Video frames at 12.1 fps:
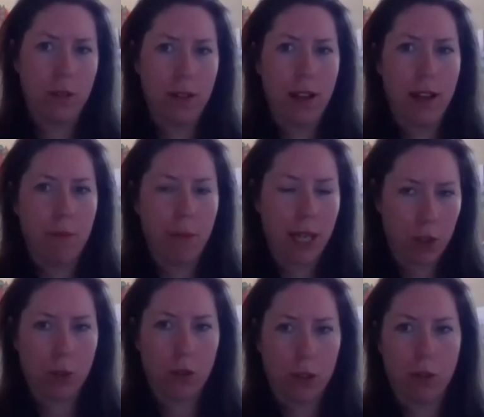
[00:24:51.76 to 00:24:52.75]
and make
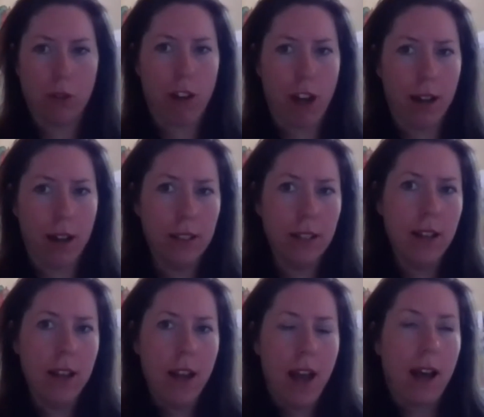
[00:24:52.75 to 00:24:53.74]
sure that all our
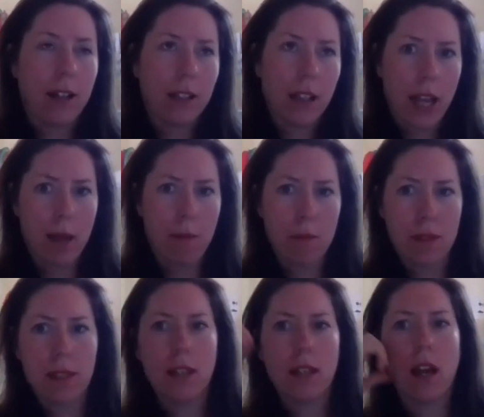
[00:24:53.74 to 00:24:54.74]
claims